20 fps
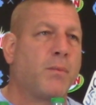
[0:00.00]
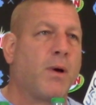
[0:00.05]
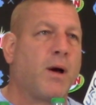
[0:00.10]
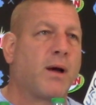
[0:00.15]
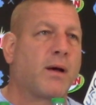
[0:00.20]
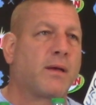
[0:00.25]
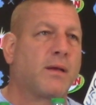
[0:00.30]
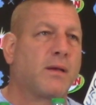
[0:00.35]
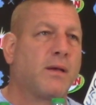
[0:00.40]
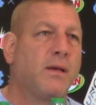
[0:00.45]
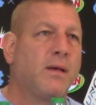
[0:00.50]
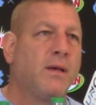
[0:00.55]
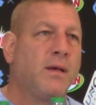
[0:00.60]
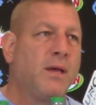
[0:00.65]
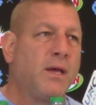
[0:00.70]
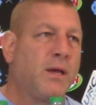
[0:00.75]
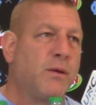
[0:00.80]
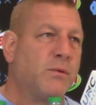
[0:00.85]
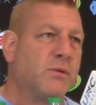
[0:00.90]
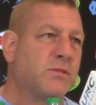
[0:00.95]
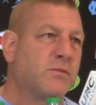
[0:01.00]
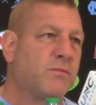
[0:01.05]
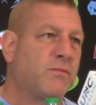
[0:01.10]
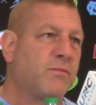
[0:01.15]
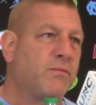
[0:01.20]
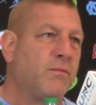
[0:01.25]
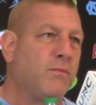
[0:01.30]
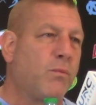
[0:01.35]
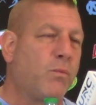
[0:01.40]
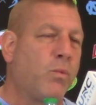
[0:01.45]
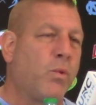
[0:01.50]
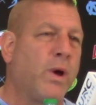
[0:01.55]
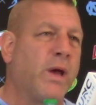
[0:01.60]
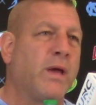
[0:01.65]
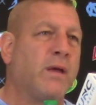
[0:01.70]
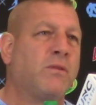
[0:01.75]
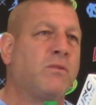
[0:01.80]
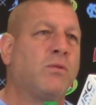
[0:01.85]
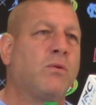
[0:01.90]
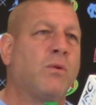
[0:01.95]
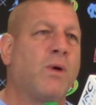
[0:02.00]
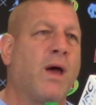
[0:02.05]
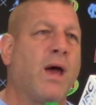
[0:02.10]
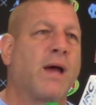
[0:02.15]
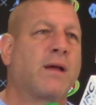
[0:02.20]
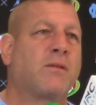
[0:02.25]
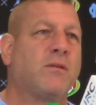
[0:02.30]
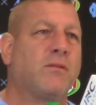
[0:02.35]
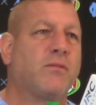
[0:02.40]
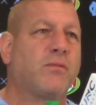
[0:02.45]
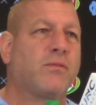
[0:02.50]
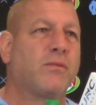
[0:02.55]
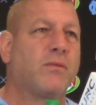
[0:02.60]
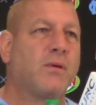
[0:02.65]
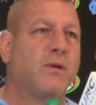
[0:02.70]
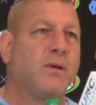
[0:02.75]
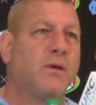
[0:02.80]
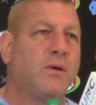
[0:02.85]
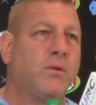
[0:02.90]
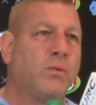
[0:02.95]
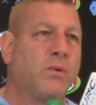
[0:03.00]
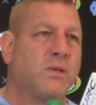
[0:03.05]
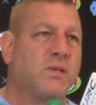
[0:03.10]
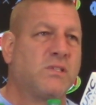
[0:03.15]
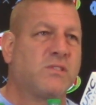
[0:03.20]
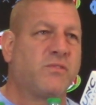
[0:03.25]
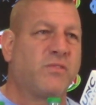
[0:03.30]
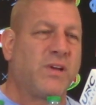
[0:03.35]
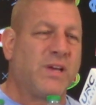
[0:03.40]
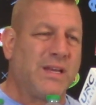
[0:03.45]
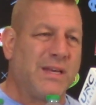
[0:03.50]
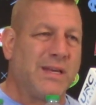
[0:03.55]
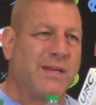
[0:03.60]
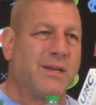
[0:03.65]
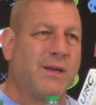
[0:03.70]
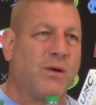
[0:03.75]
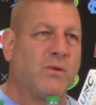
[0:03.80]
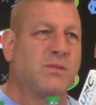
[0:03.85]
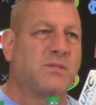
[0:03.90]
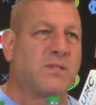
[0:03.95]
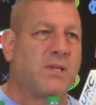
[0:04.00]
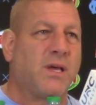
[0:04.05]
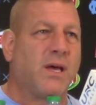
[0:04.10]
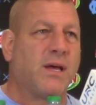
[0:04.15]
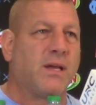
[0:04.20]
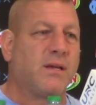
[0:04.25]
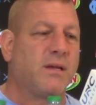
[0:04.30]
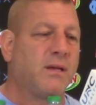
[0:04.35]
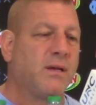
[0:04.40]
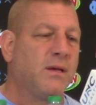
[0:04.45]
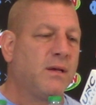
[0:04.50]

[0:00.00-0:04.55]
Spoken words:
pocket. He was way too active with his feet. He knows that.